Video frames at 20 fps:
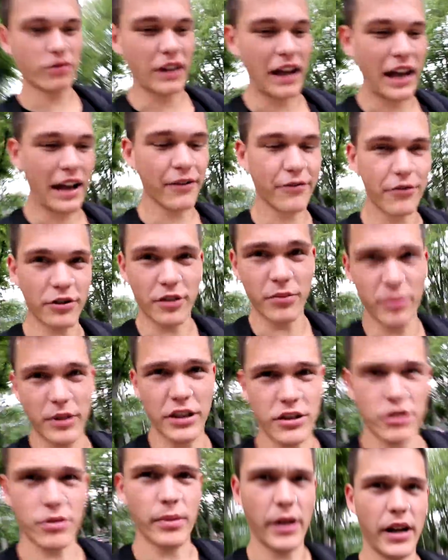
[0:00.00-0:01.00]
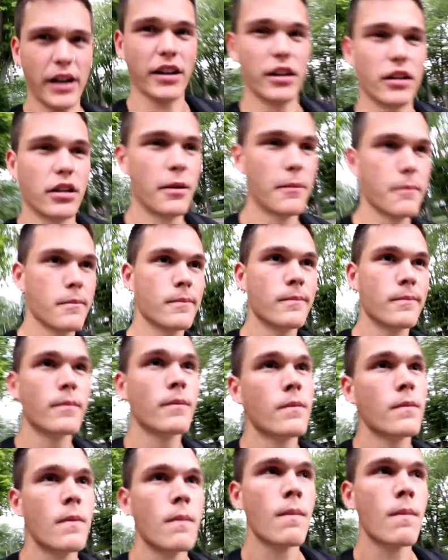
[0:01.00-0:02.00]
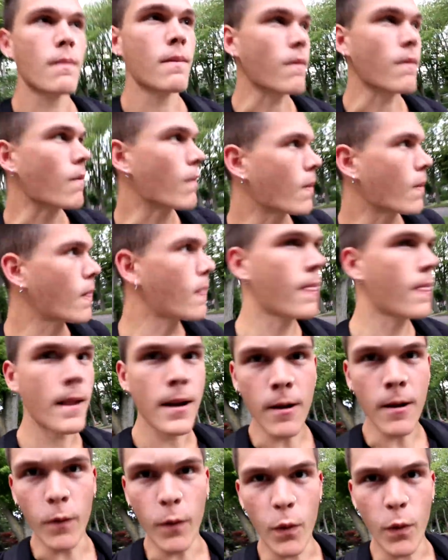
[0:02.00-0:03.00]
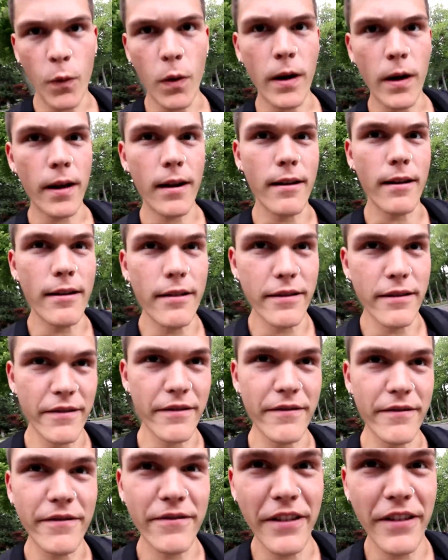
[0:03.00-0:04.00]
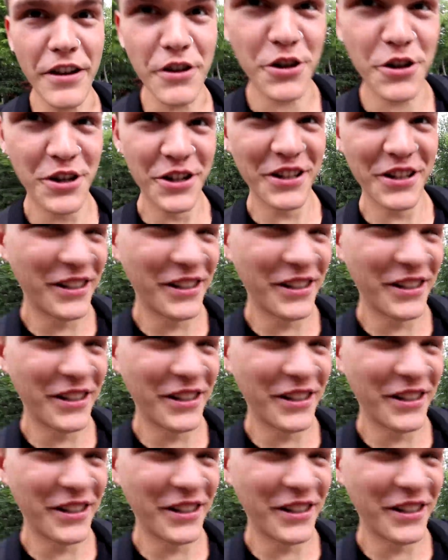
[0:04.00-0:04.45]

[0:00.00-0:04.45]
laugh when you're being dramatic. You have to pretend. We went on an adventure.